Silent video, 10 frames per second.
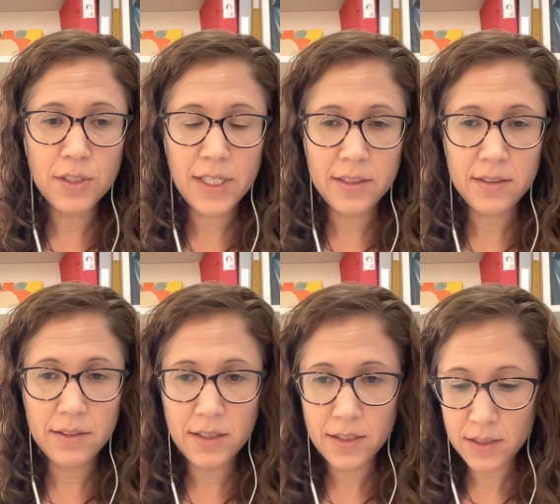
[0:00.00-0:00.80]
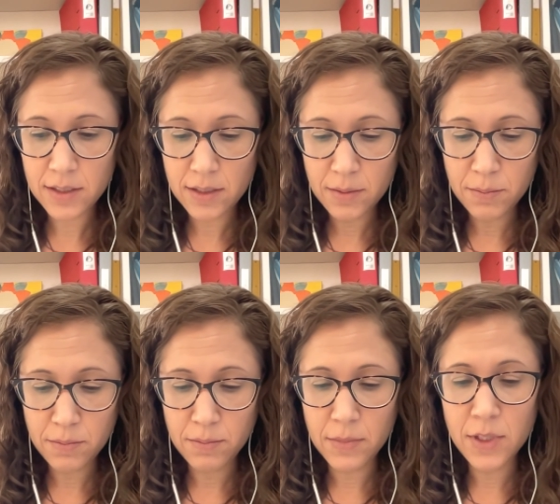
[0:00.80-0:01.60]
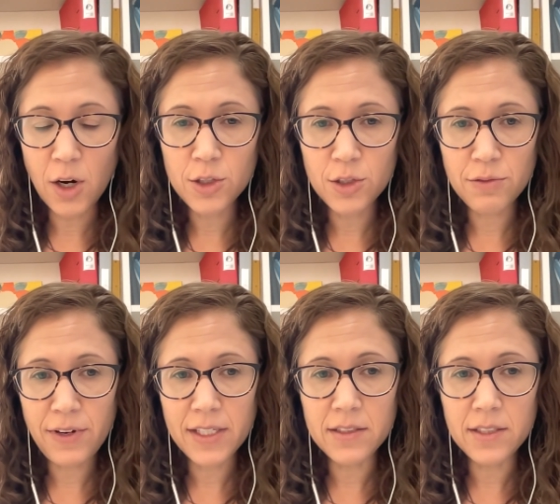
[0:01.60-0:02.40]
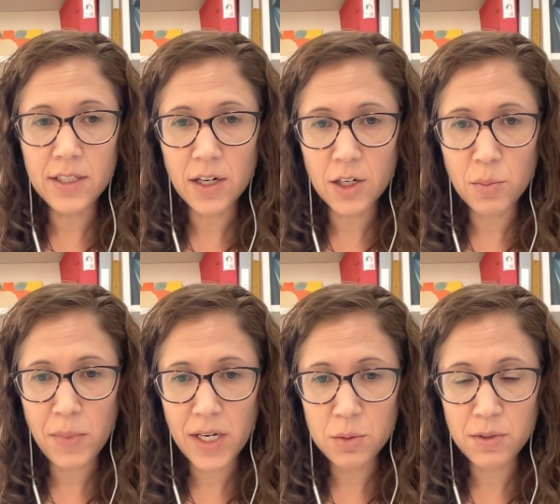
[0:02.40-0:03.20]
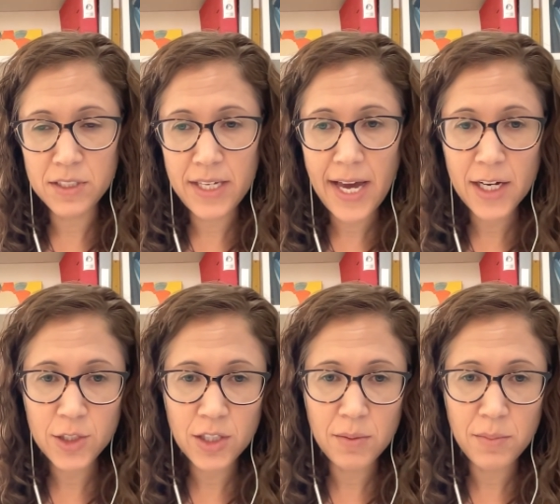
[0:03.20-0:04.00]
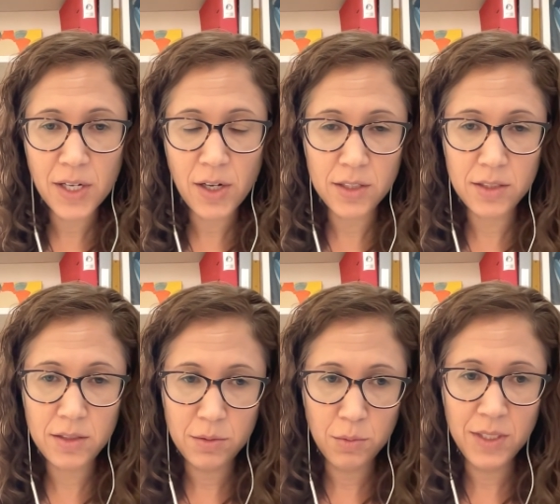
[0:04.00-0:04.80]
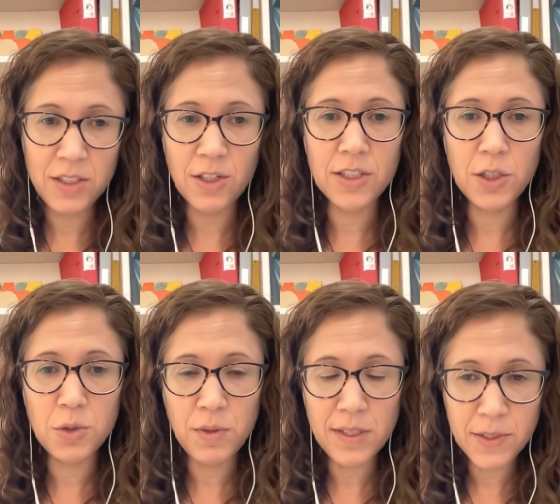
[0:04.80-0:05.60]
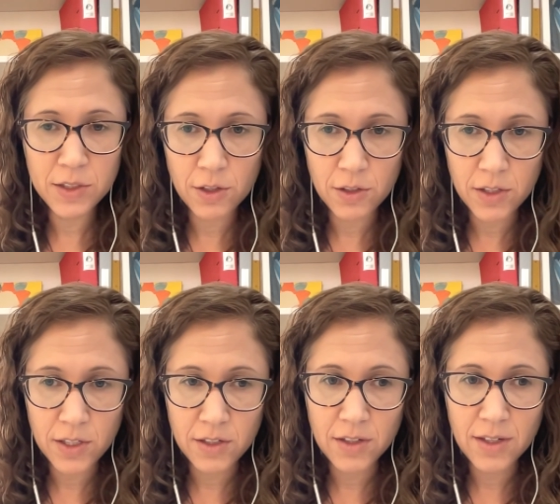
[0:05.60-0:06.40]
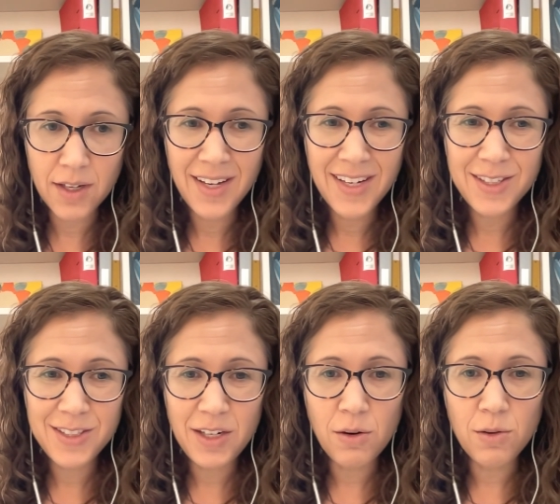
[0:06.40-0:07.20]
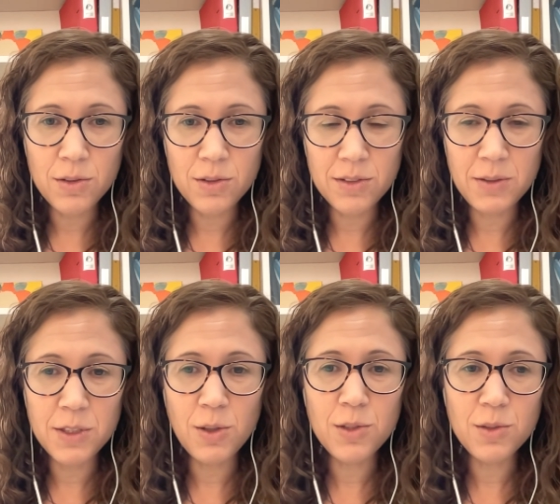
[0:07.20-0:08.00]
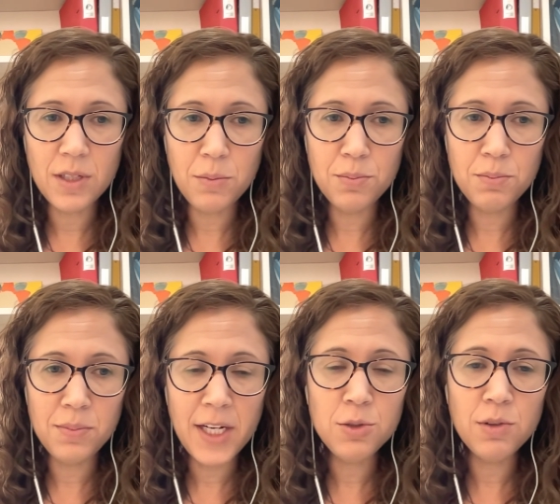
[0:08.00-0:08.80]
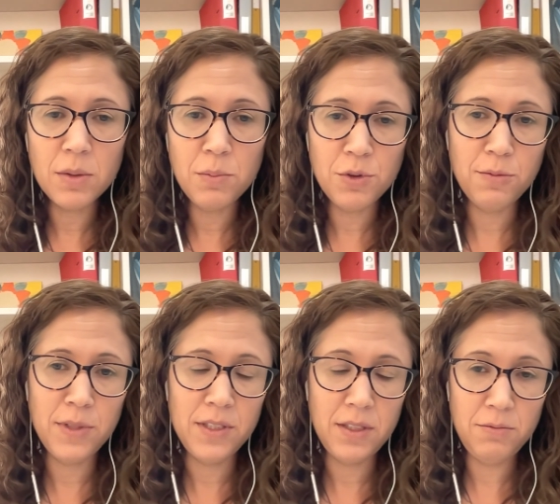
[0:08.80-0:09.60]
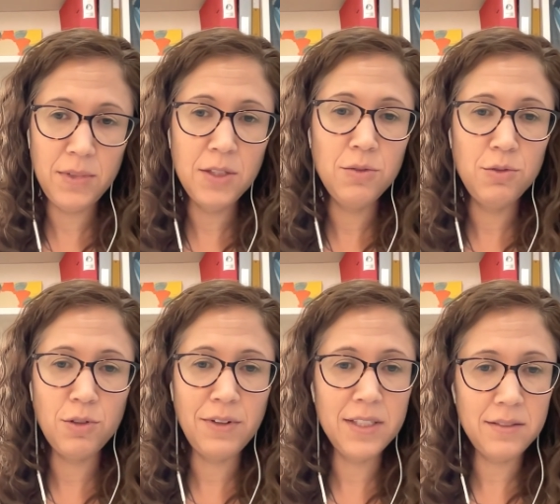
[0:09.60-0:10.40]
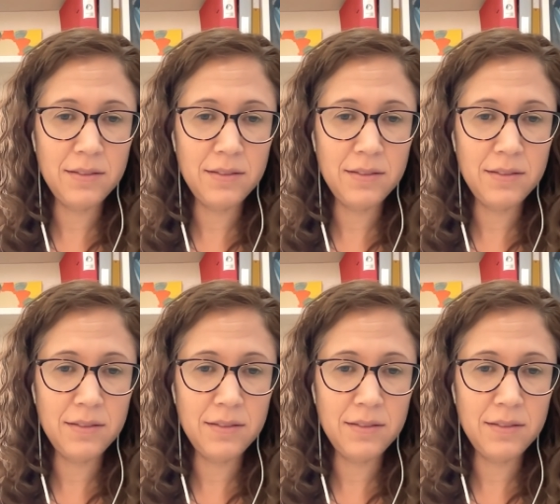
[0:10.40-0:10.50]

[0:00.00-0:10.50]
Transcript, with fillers: that the larger effect in the younger mice was actually because we started the treatment earlier, because there, there is also the natural improvement in, in Dravet